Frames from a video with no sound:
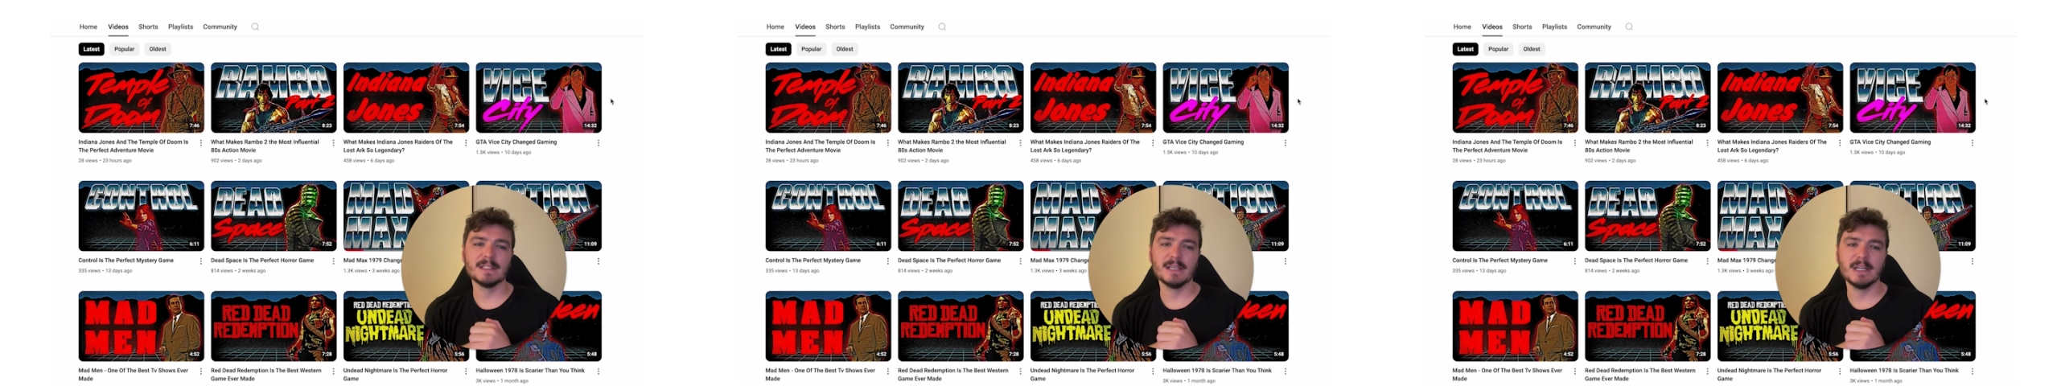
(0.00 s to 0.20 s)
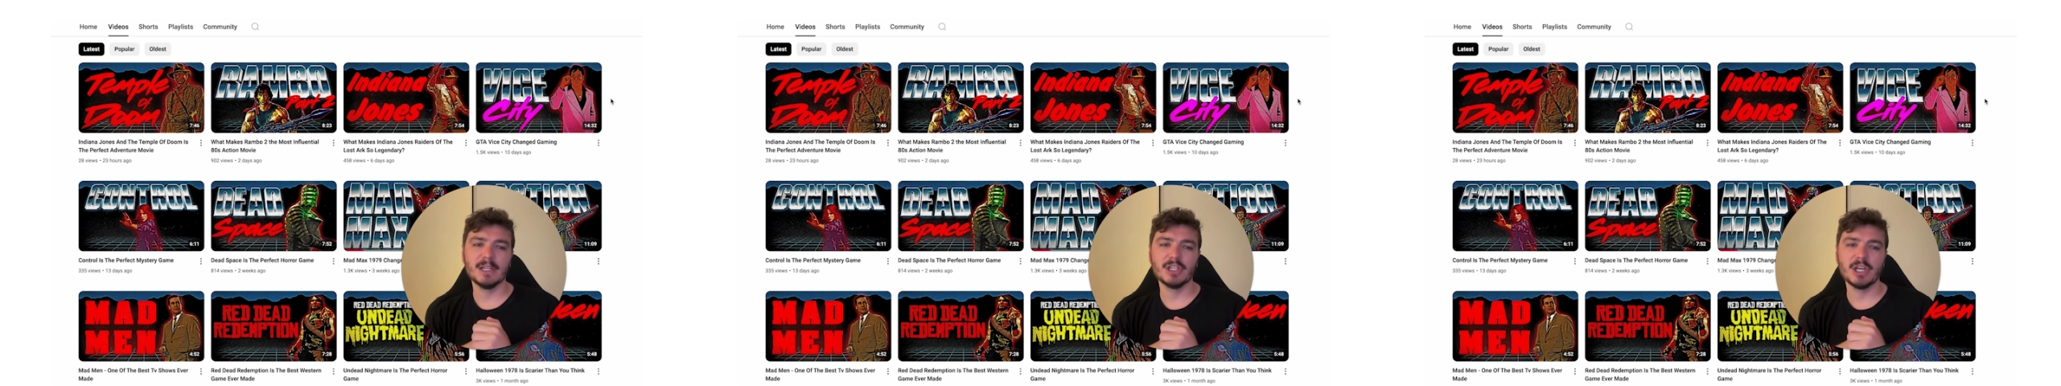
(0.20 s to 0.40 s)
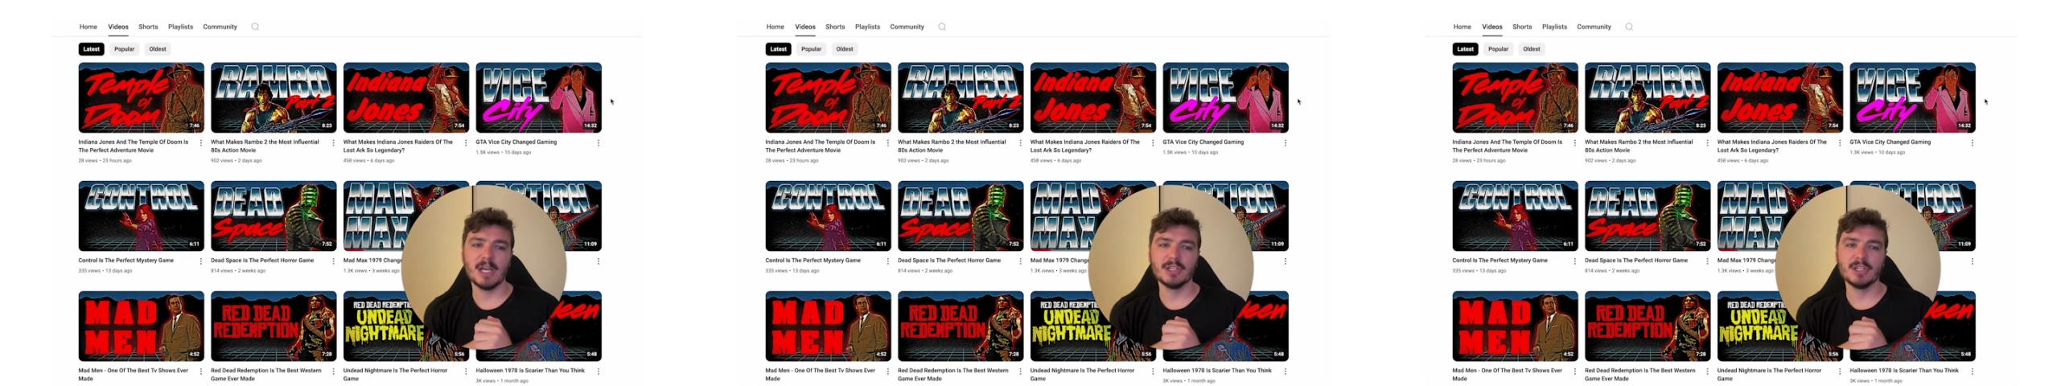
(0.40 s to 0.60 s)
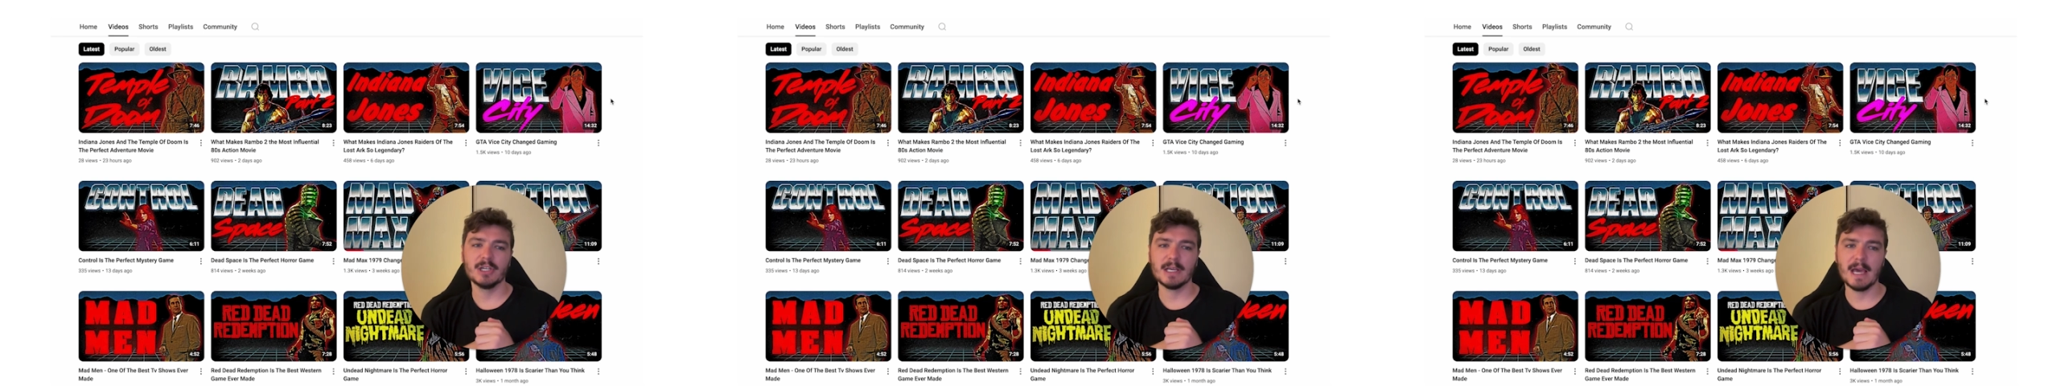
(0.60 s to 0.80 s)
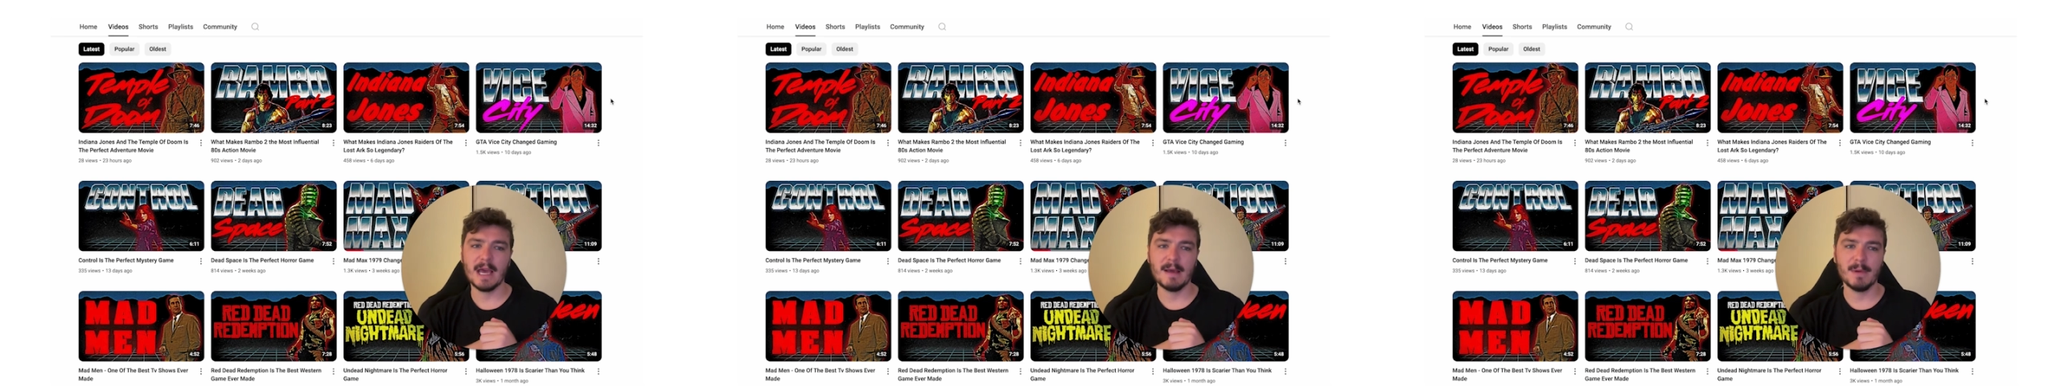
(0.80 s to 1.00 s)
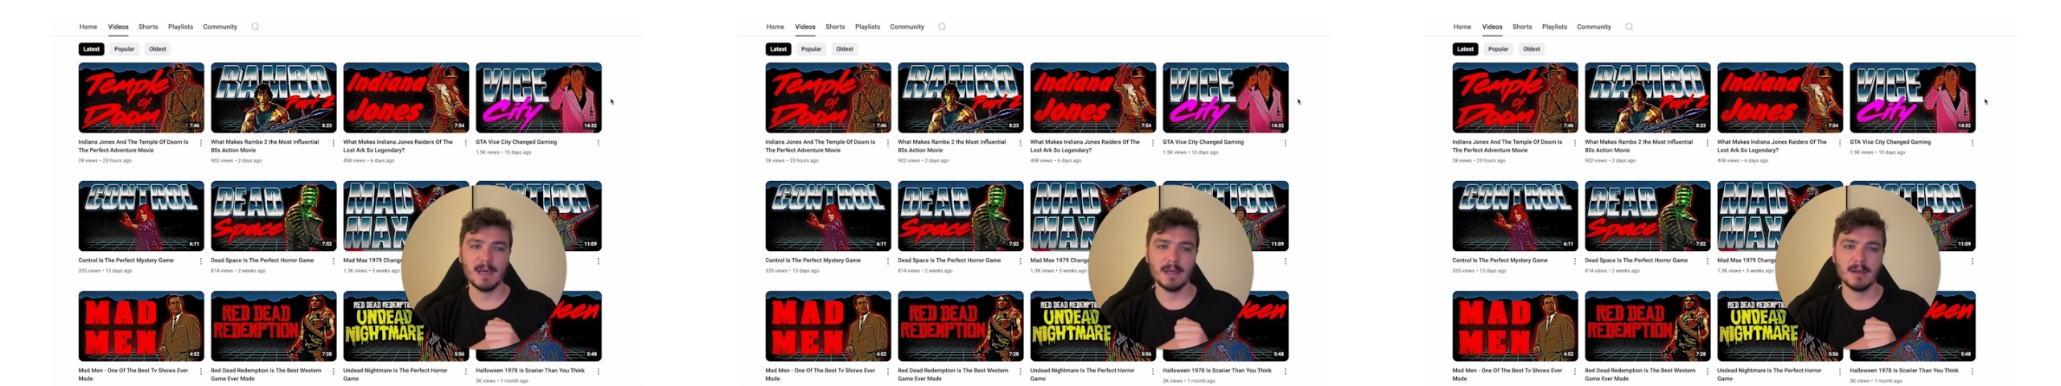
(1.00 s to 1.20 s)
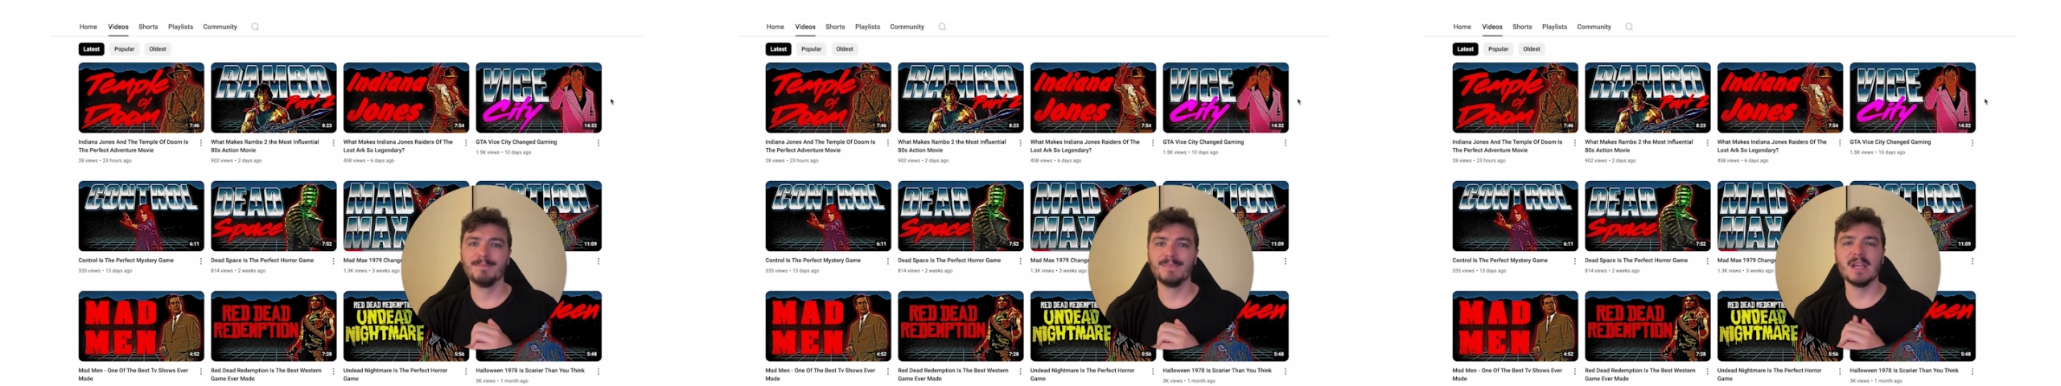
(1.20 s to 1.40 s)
City changed gaming.